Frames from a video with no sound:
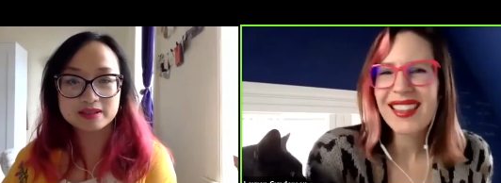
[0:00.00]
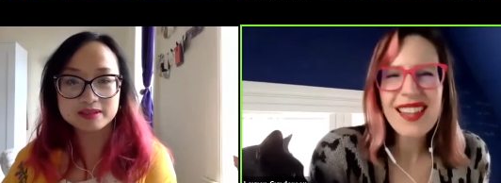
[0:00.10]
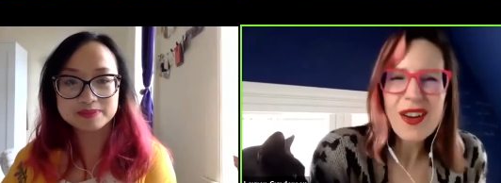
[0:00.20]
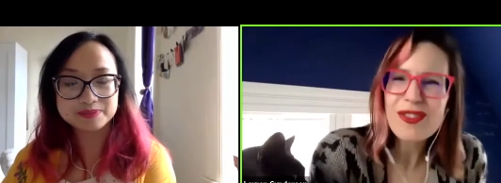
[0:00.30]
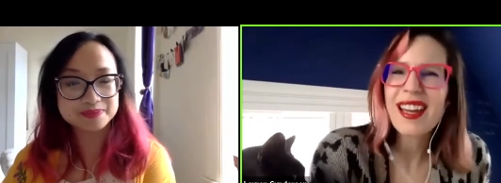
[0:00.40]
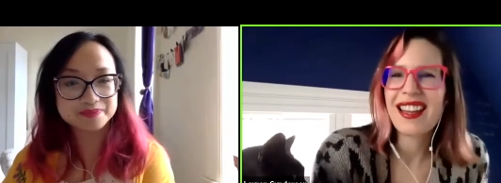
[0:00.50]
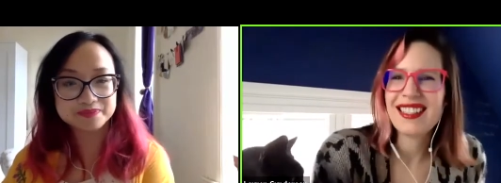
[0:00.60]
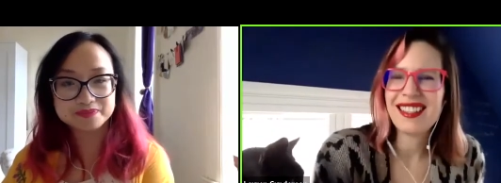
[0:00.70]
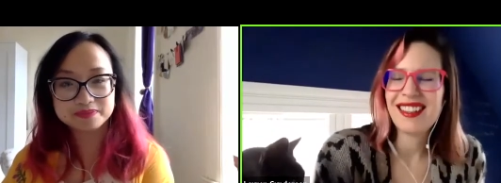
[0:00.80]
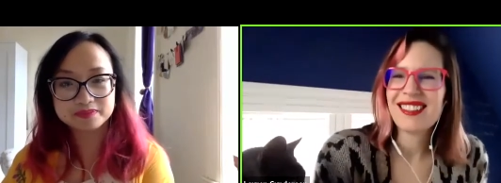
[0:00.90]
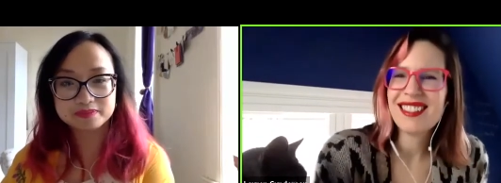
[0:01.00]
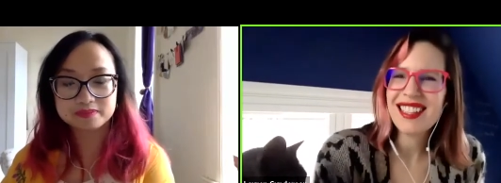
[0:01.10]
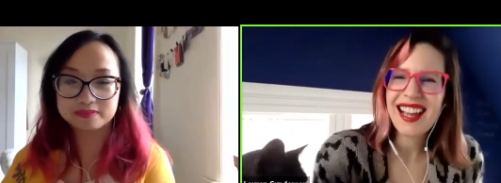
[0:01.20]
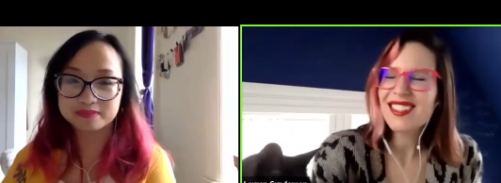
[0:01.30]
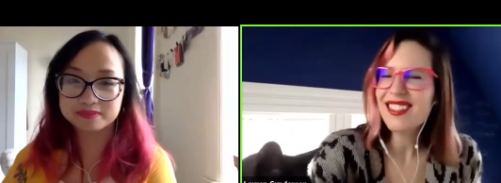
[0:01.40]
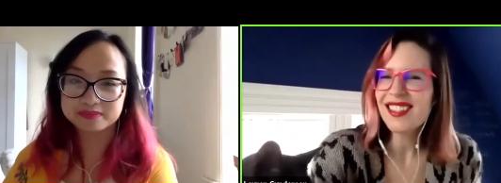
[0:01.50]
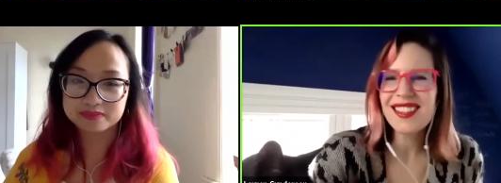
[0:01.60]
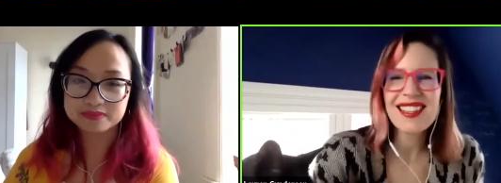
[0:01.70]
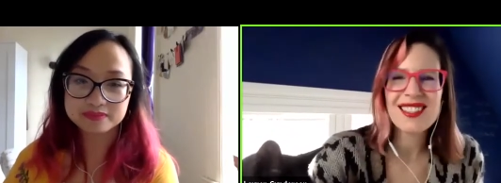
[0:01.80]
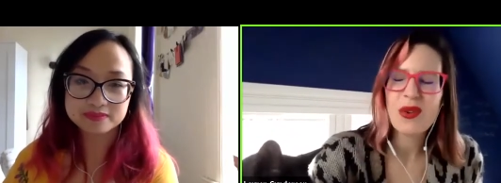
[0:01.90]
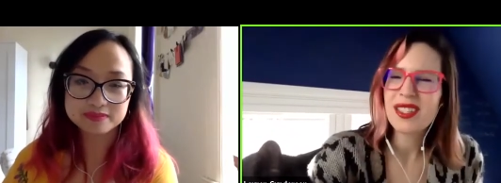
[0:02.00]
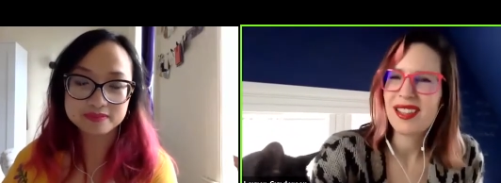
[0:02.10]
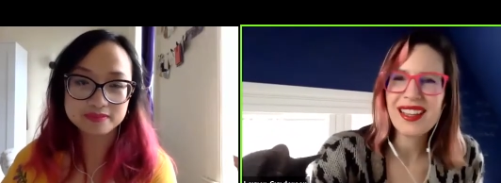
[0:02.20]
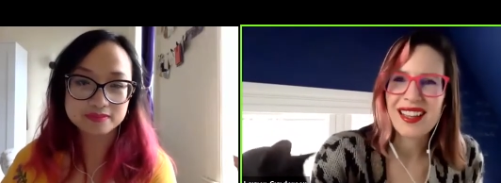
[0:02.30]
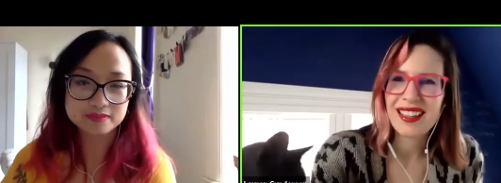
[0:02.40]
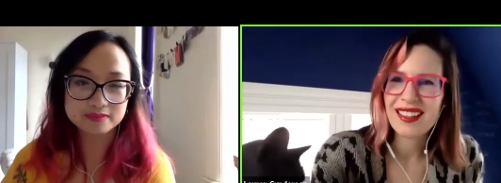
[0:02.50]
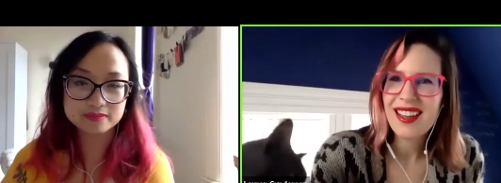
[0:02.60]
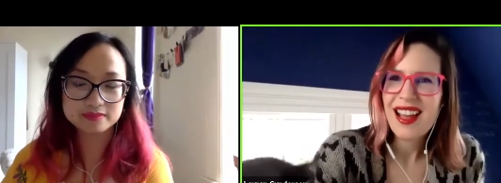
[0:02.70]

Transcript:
Speaker 1: I love that idea. See, I just think that's so exciting.